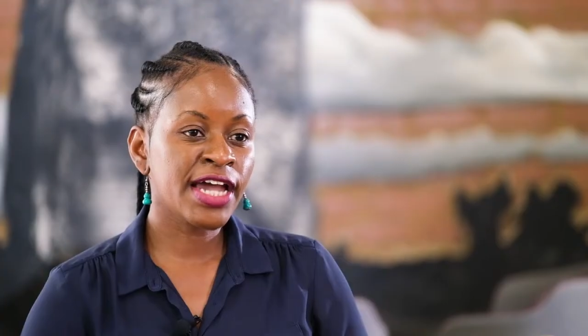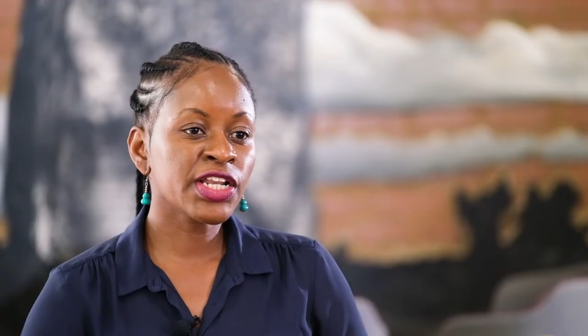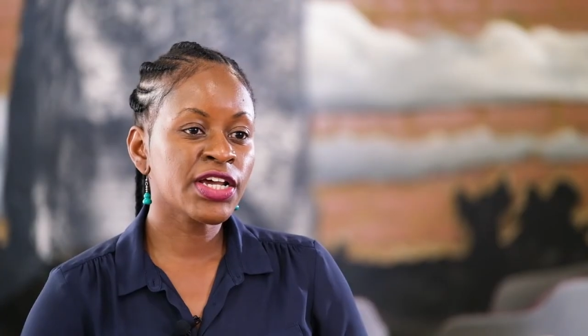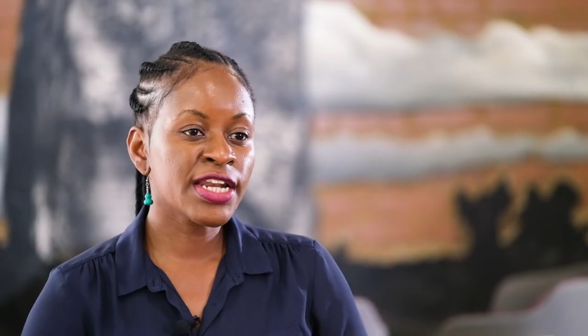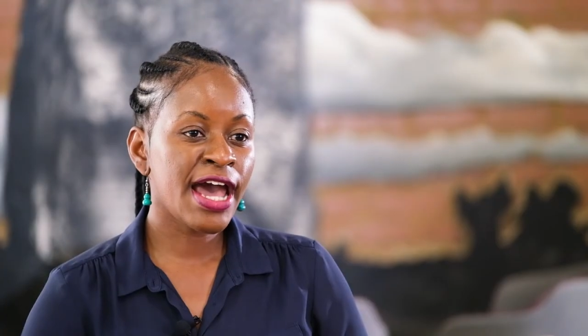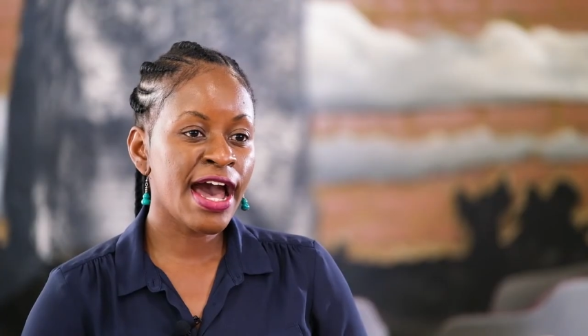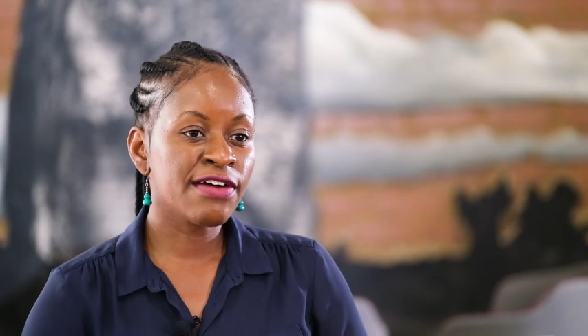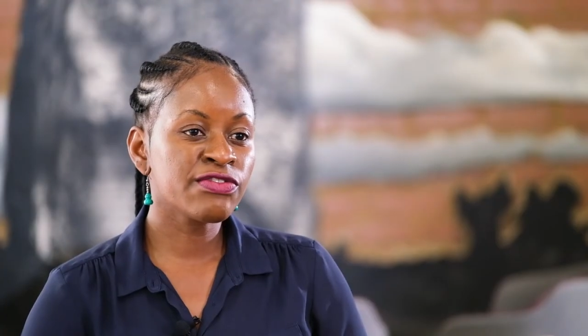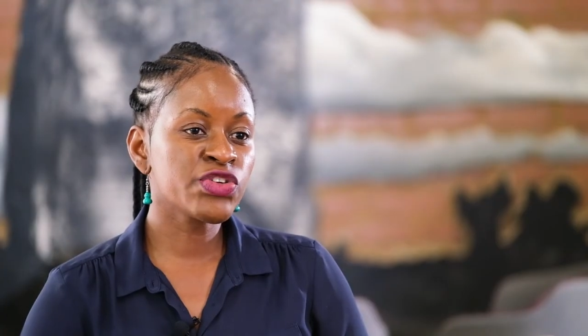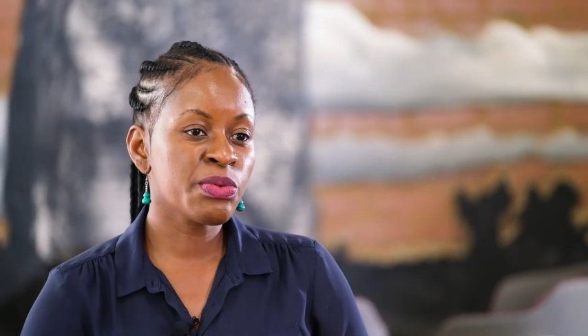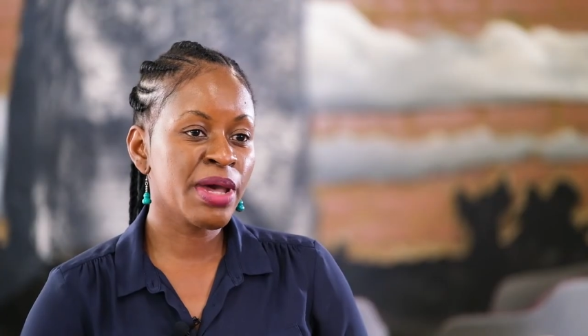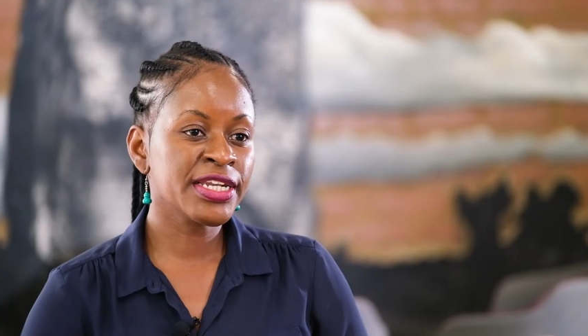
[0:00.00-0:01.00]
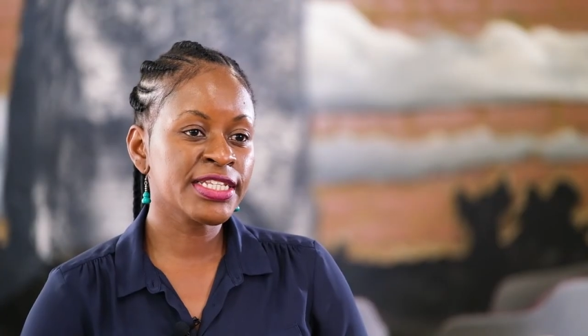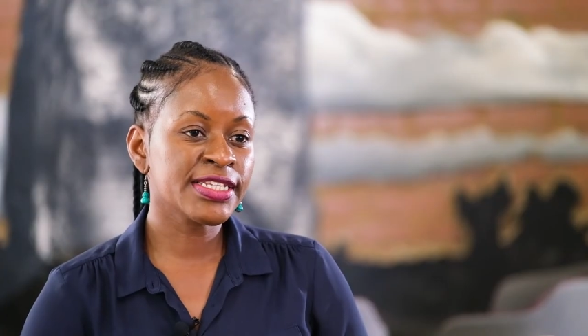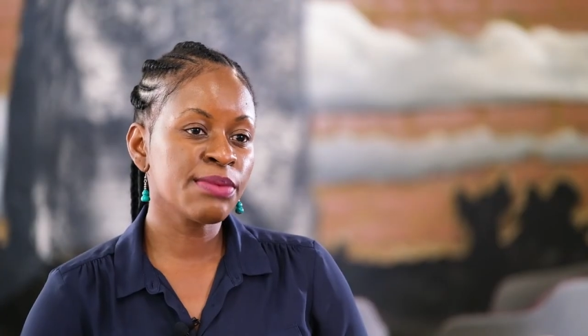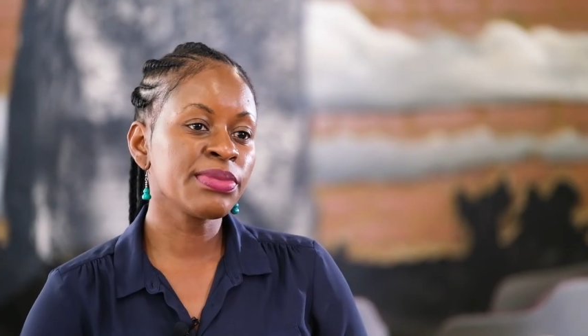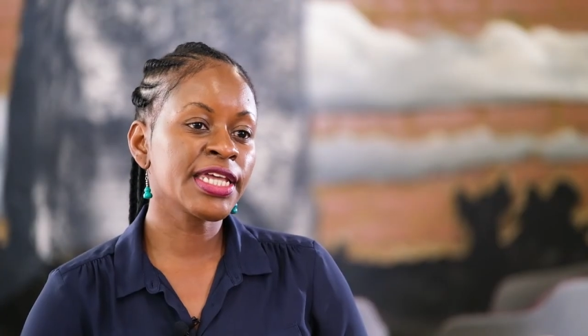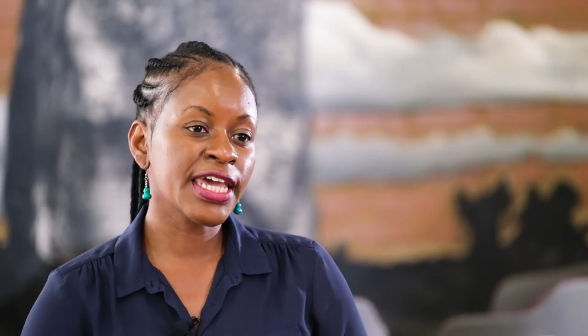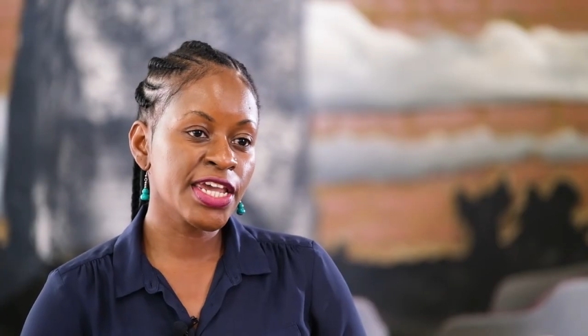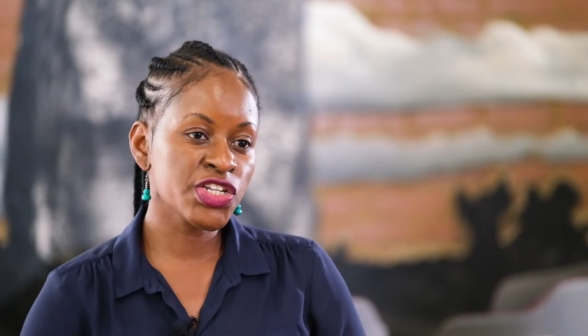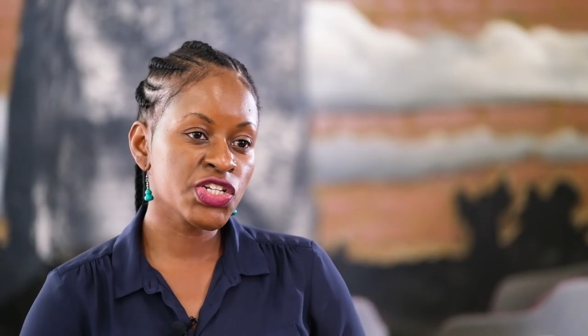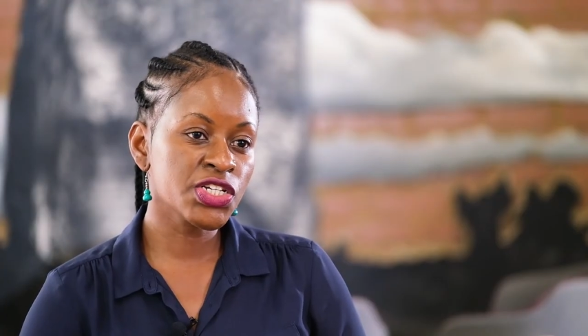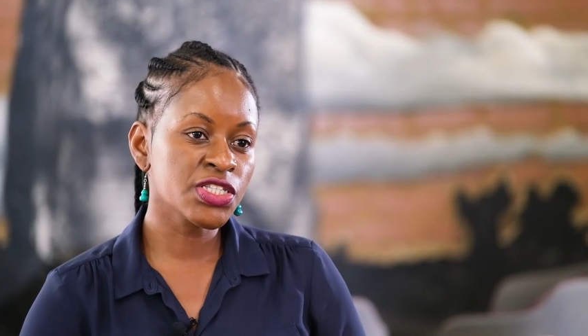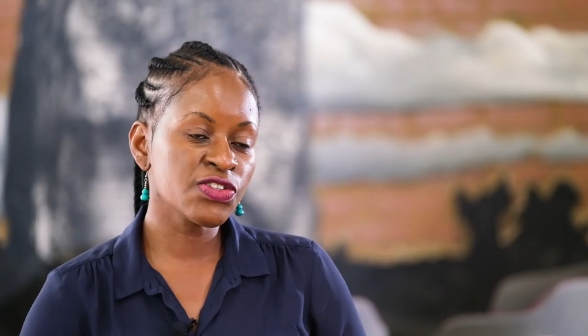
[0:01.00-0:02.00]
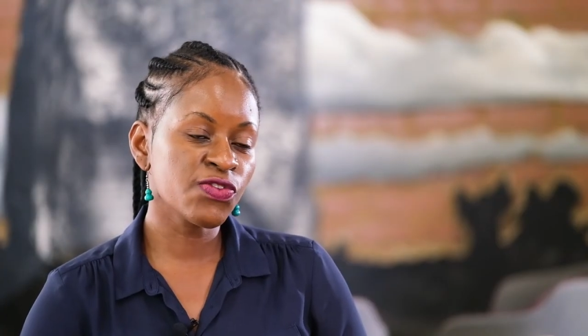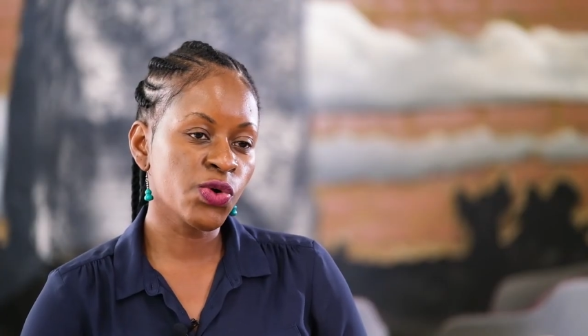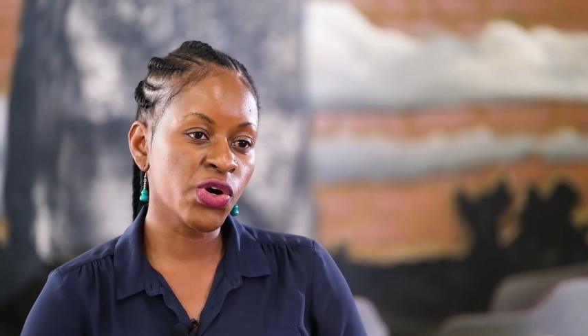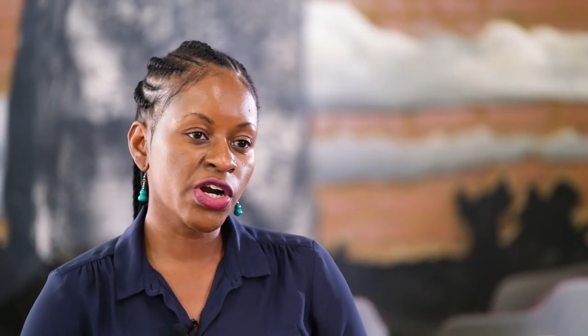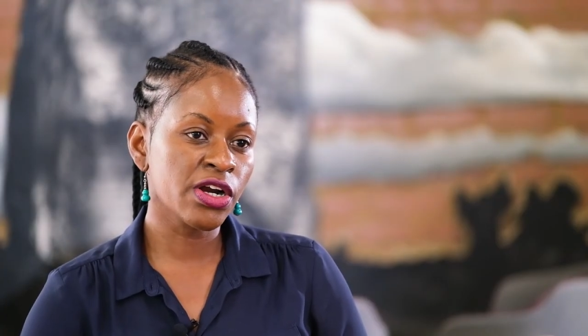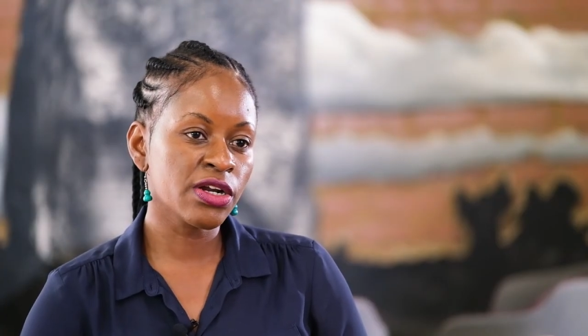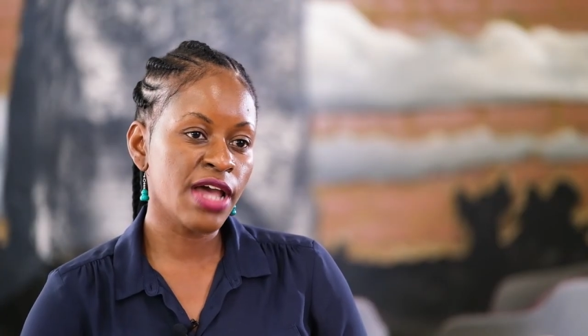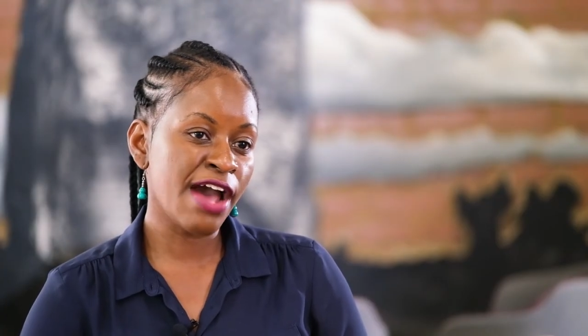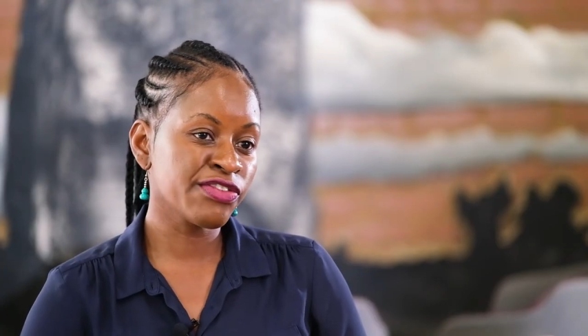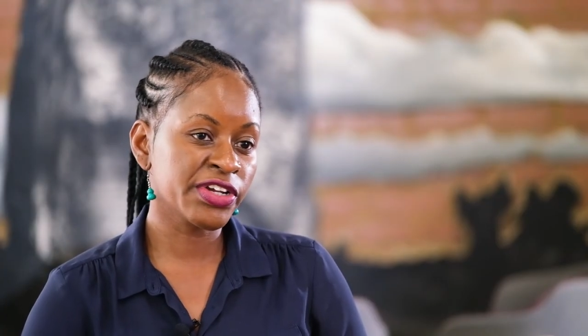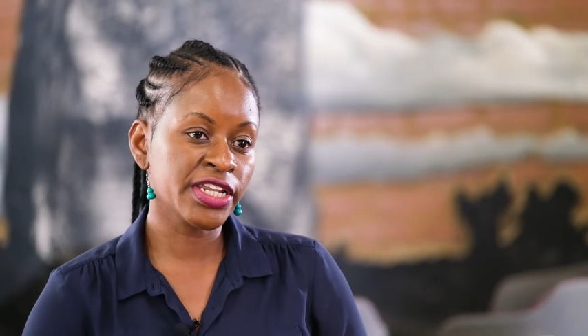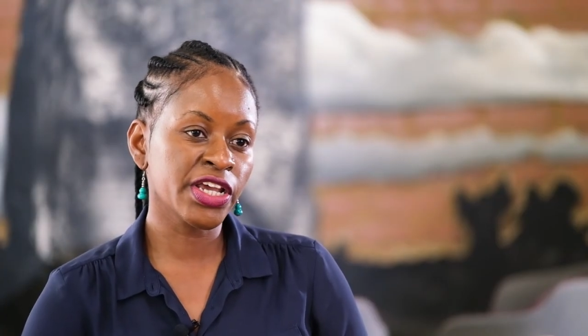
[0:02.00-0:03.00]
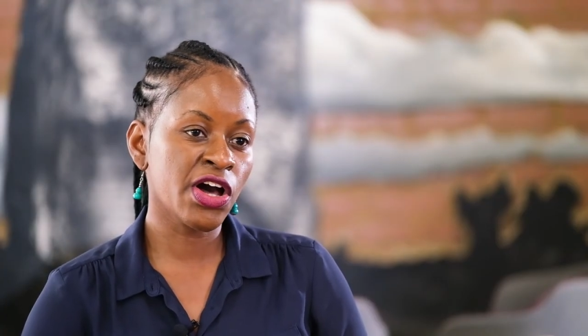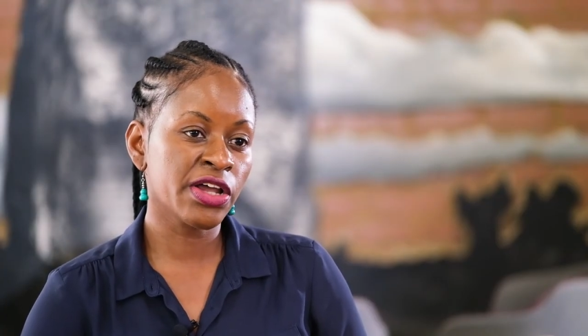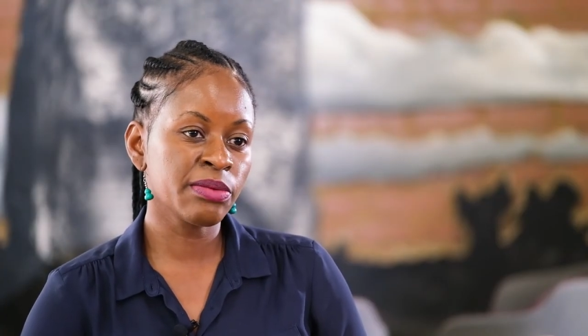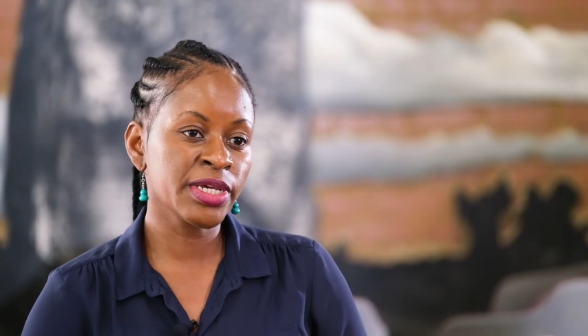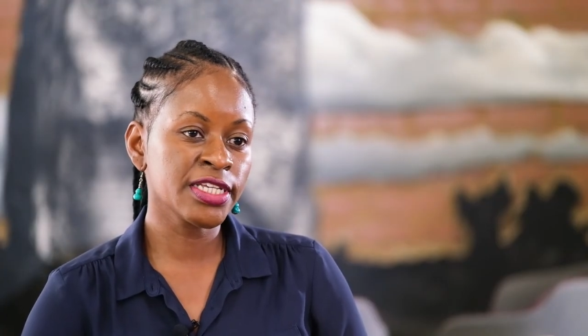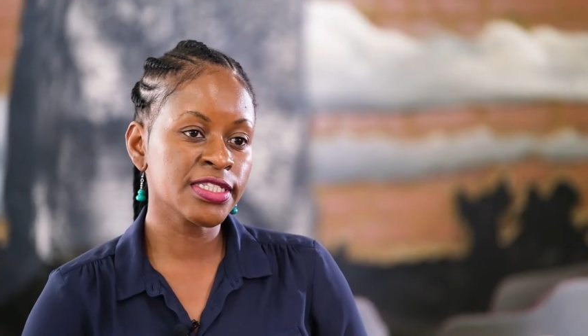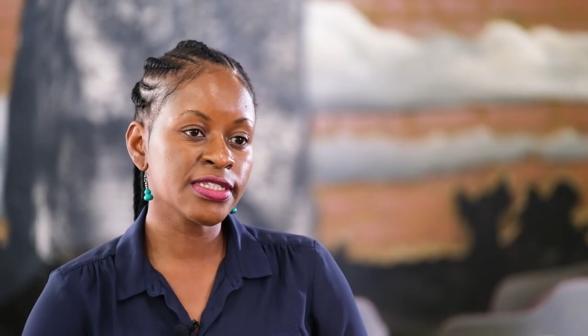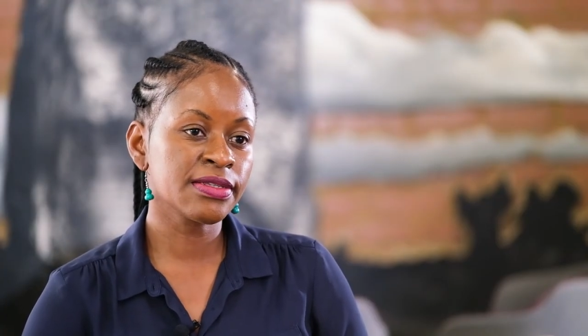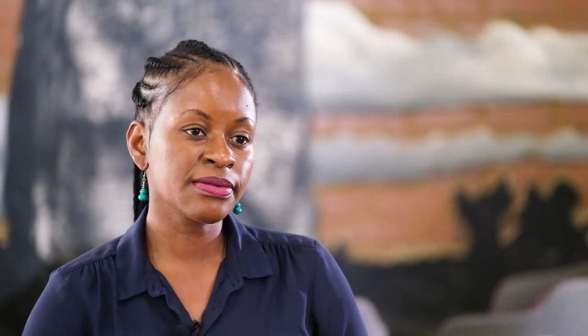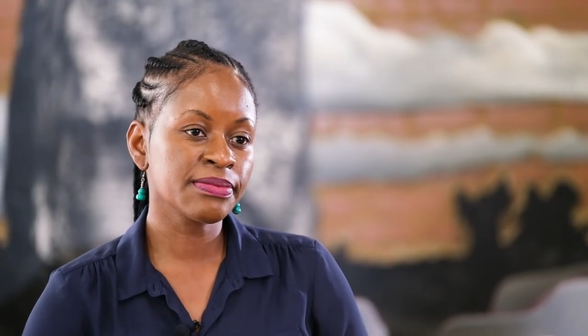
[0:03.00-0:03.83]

that could have tremendous implications for African economies.